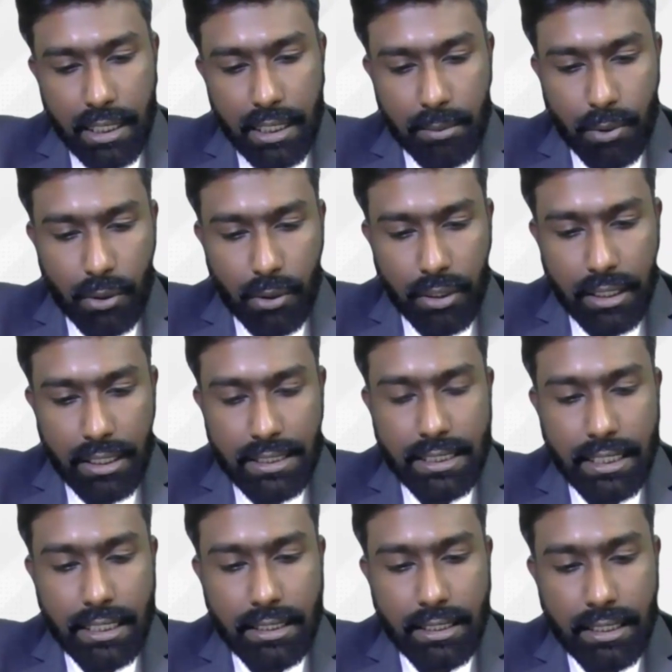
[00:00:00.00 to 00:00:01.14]
fibroid is
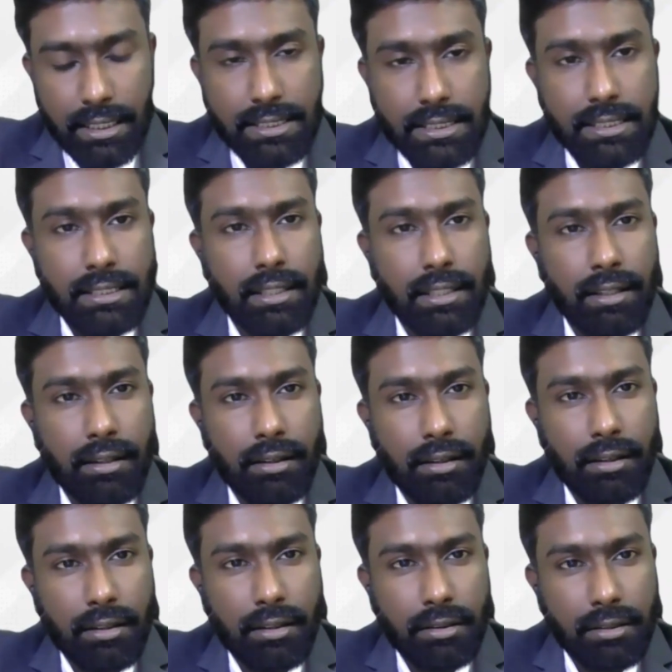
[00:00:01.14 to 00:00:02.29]
that there is
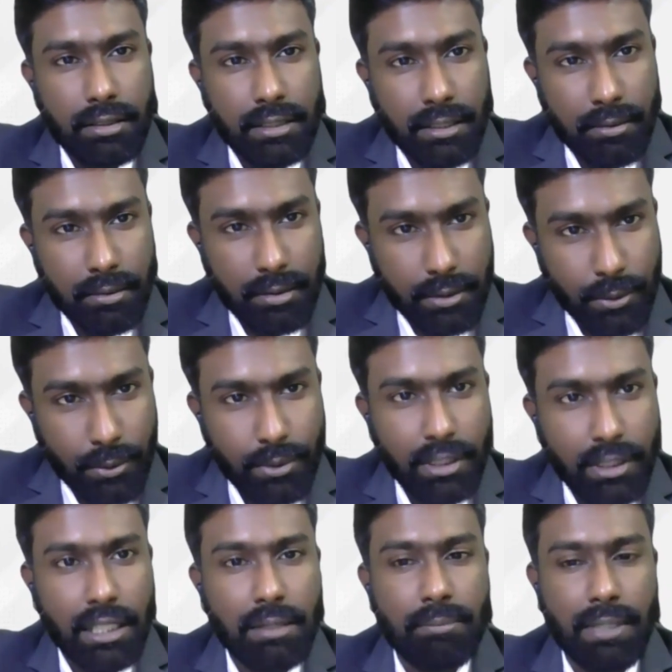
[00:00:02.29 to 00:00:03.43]
the
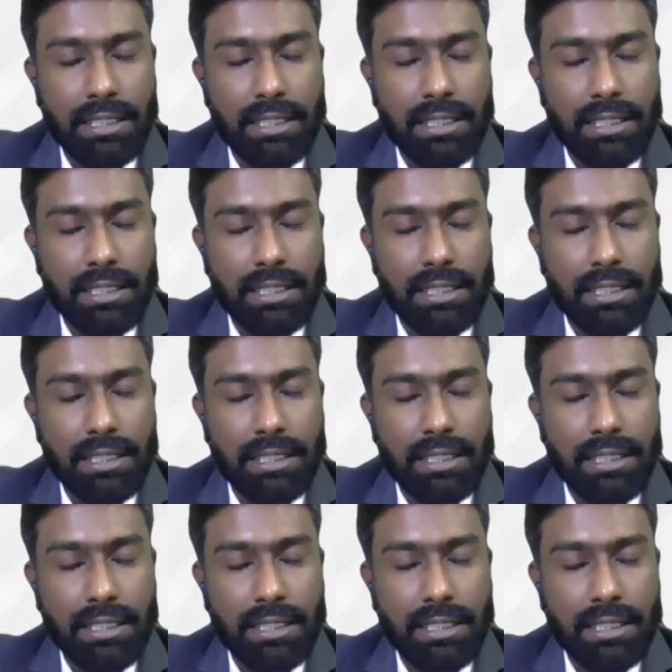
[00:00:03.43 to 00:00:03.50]
uterine